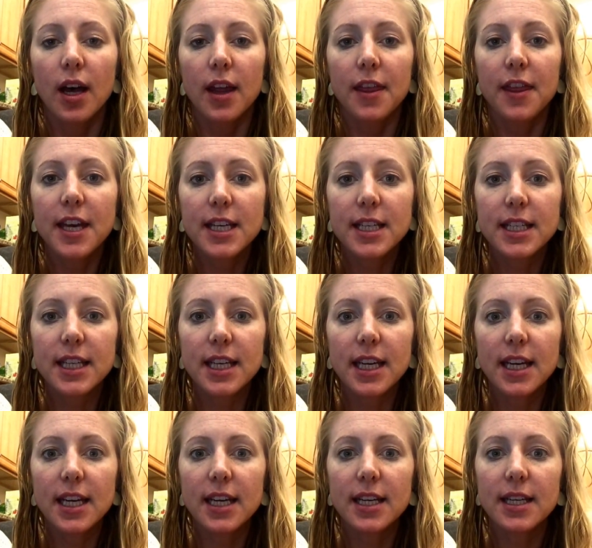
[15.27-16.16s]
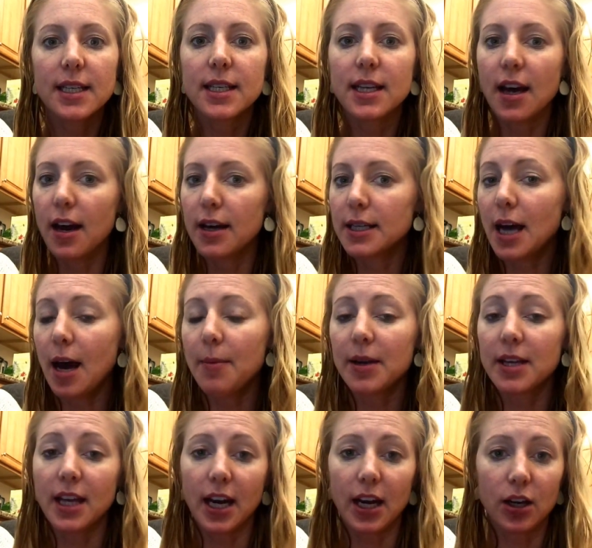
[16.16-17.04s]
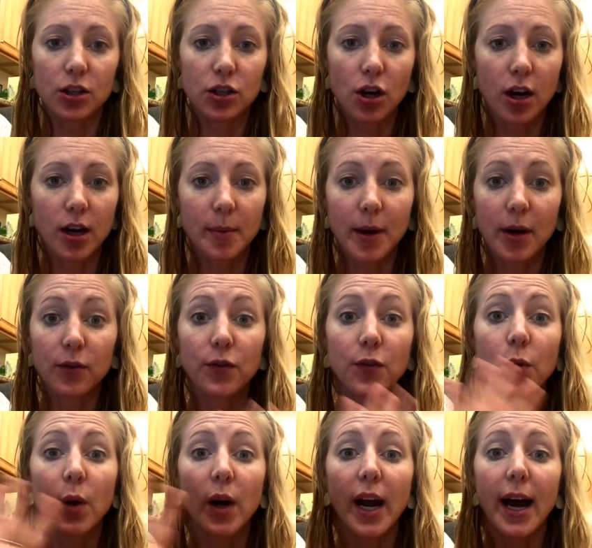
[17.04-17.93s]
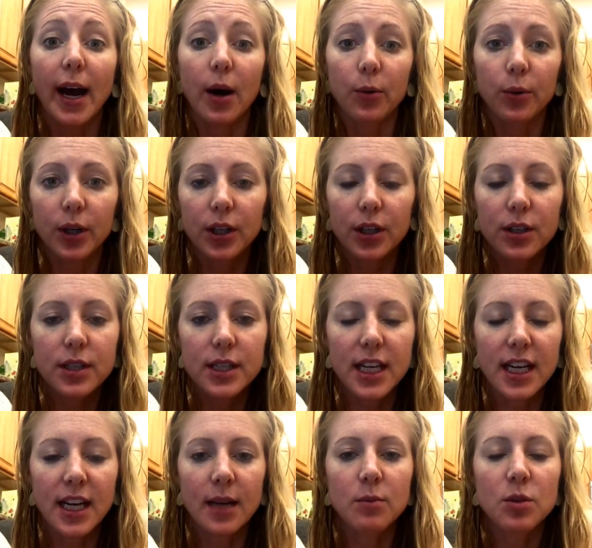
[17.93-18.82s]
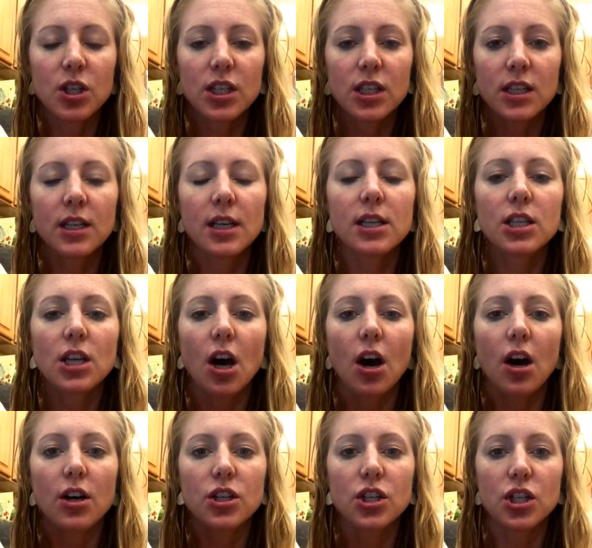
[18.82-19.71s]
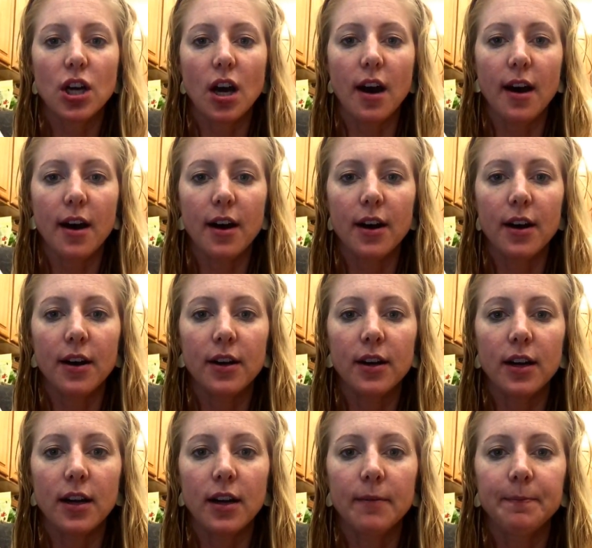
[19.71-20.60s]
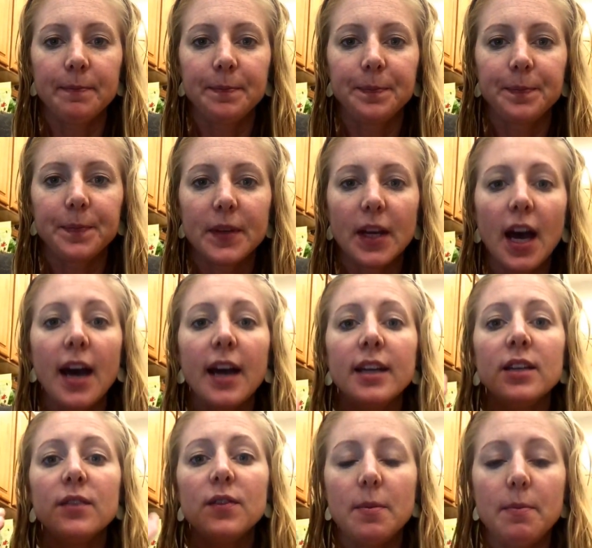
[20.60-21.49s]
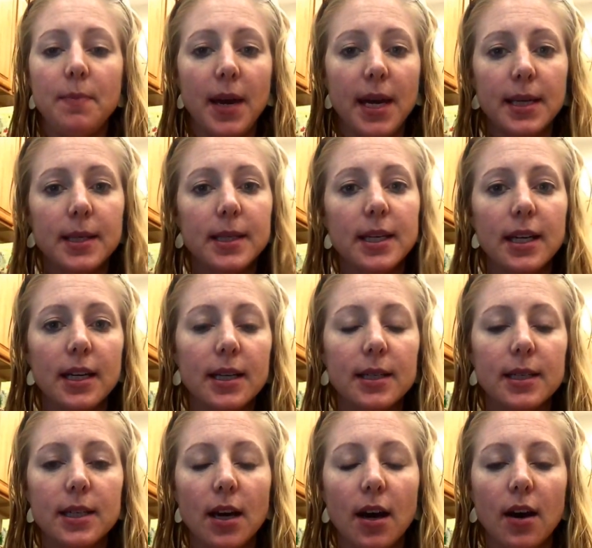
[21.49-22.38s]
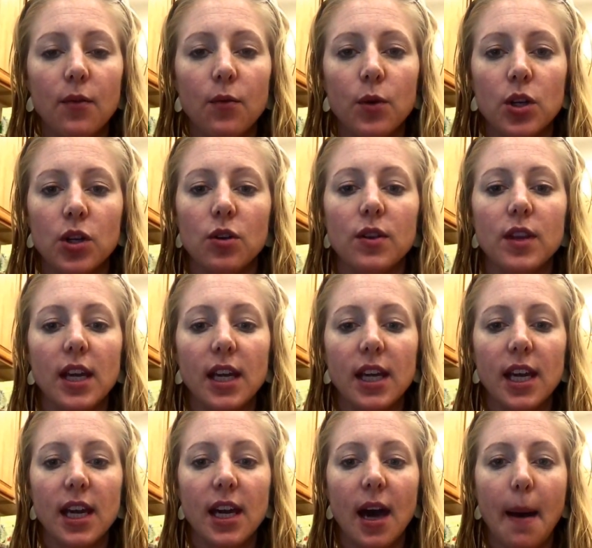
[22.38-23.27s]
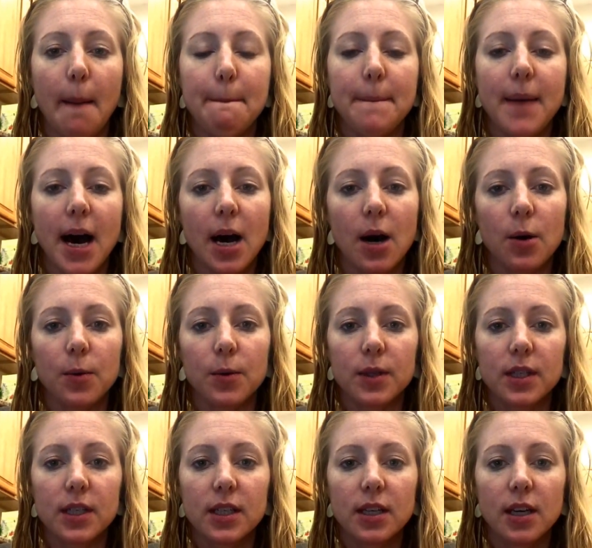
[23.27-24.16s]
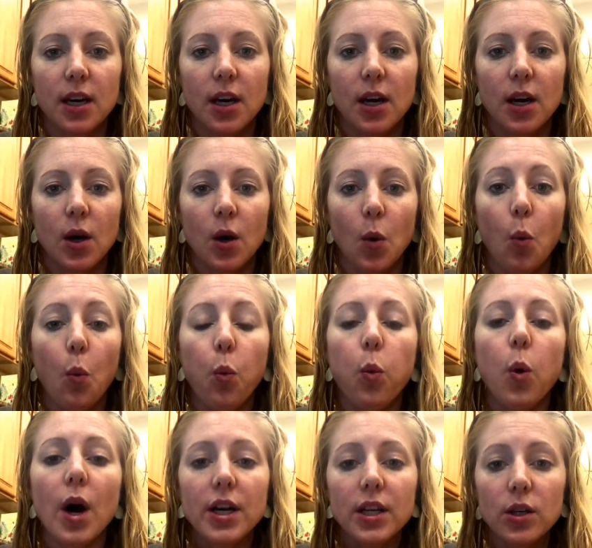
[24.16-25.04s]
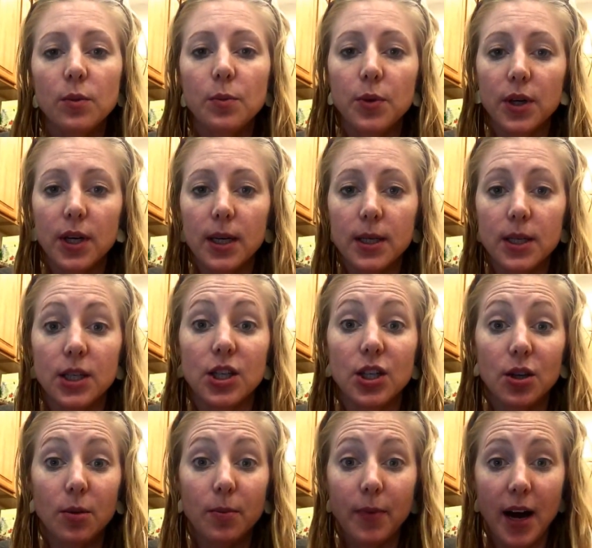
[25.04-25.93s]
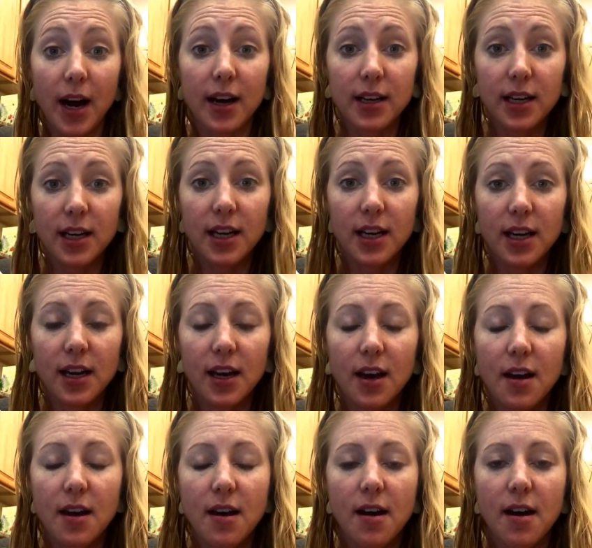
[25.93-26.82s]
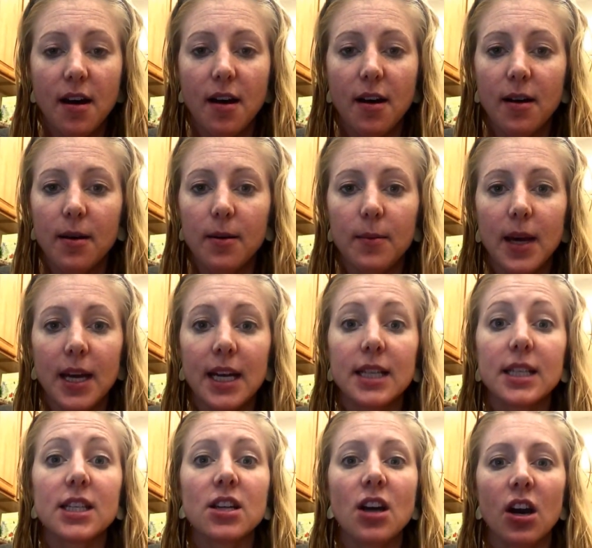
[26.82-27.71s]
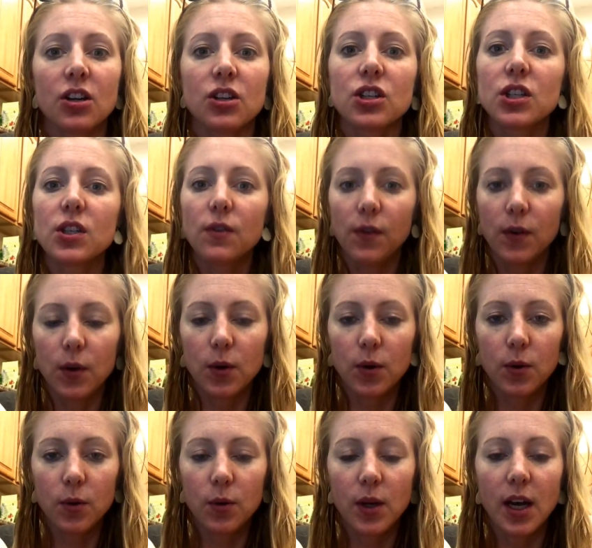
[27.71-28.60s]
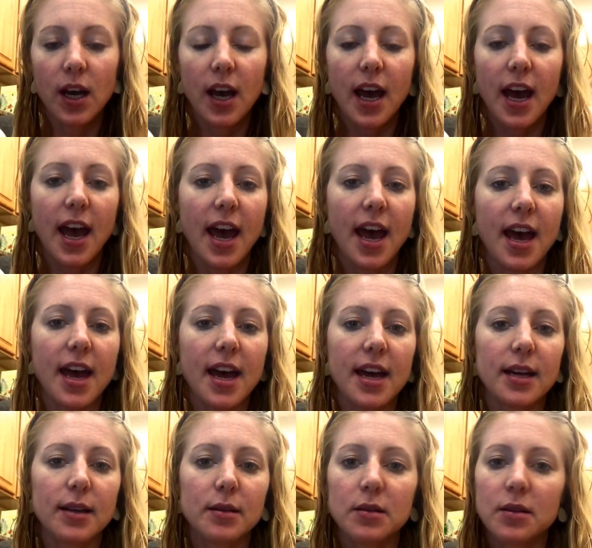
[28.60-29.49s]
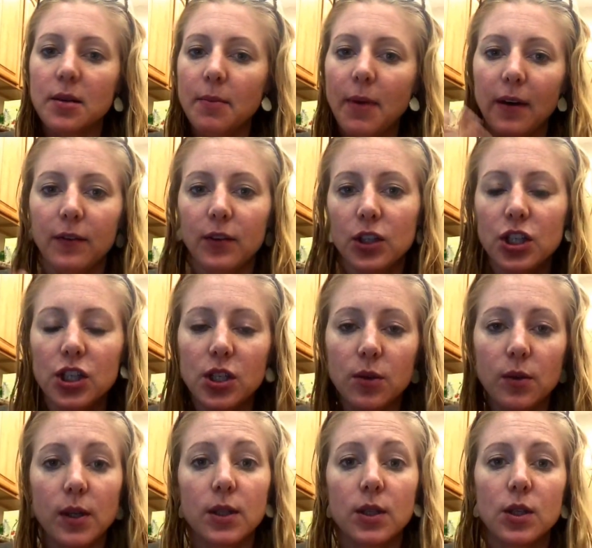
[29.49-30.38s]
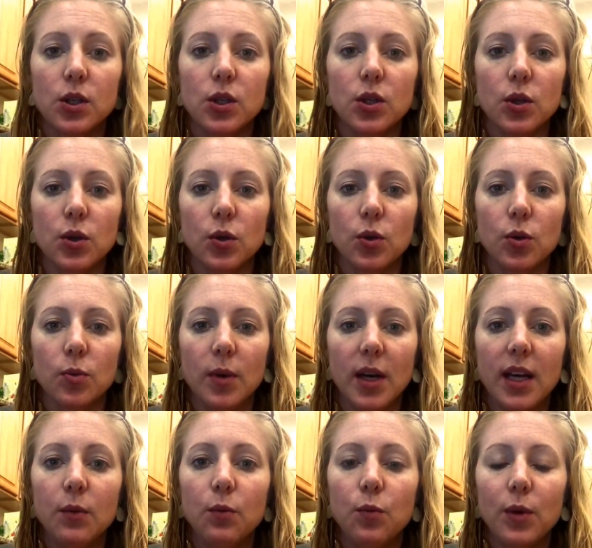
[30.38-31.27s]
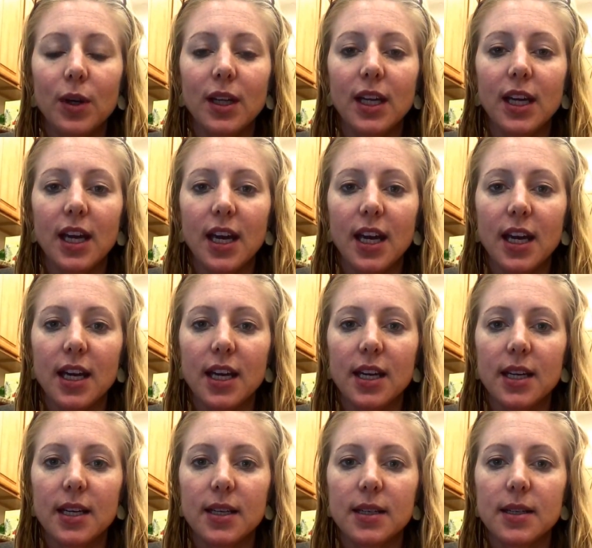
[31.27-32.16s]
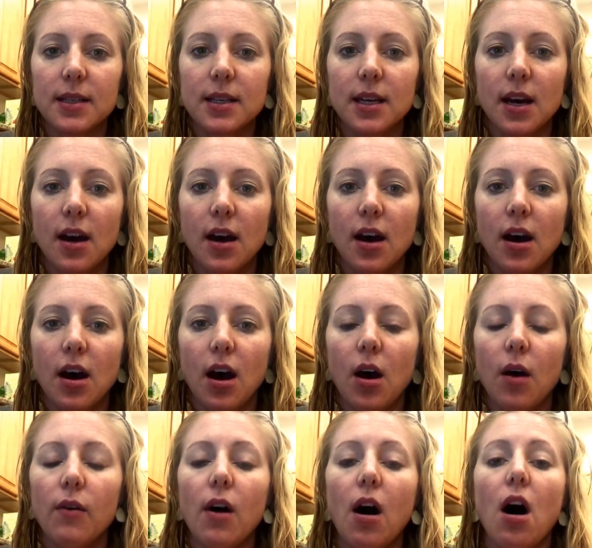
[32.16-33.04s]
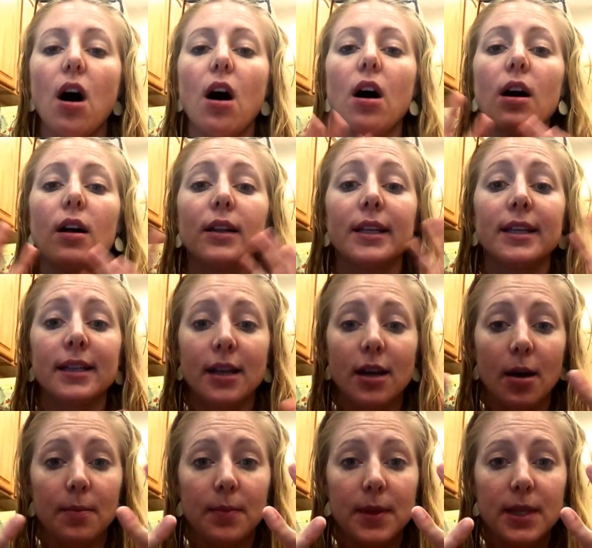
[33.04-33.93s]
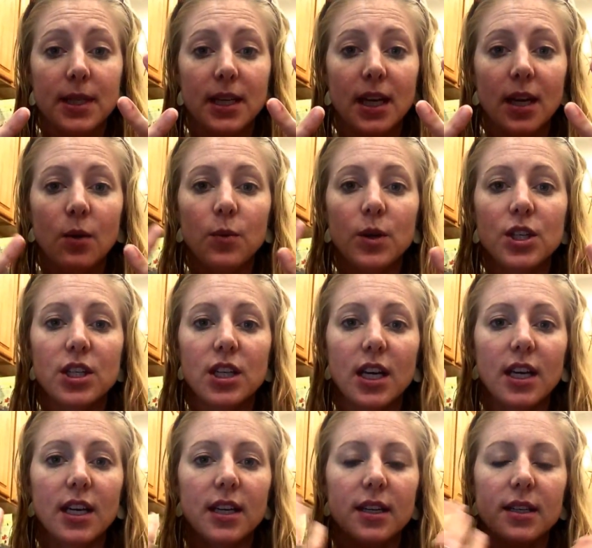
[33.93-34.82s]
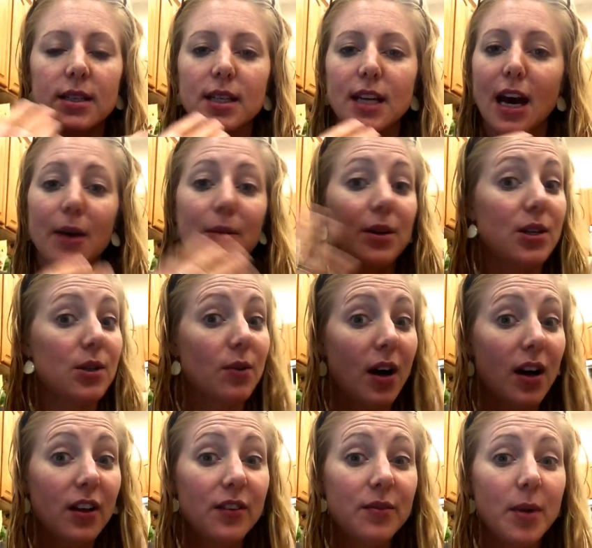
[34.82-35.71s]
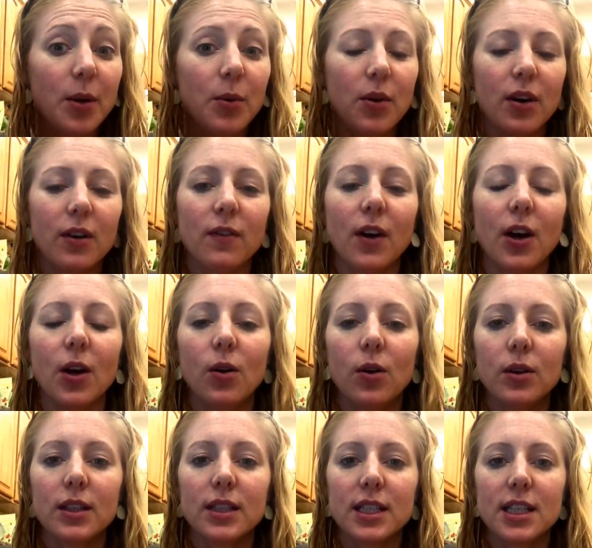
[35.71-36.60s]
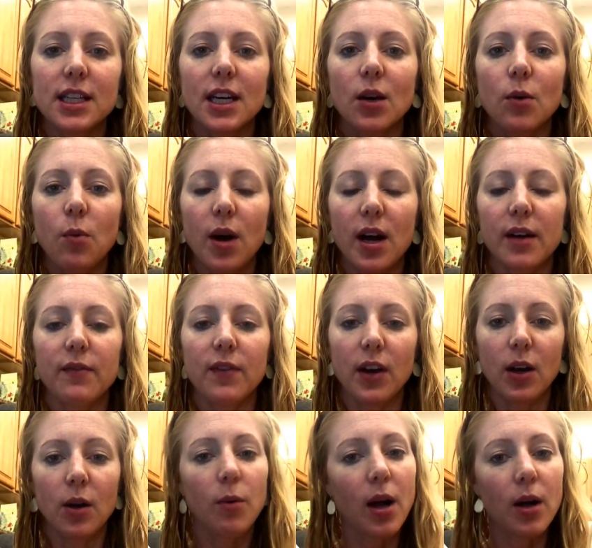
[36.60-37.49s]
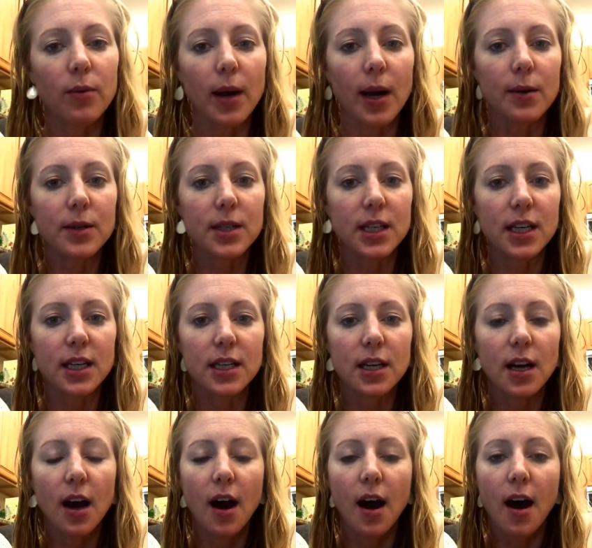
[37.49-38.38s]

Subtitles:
this is a topic that I could talk about for hours, and I'm just going to touch on kind of the basics of when you're thinking about what you put into your body. And it's not just food and the beverages you consume. It really is all encompassing, which is how I do all of my work, very holistic, very well-rounded.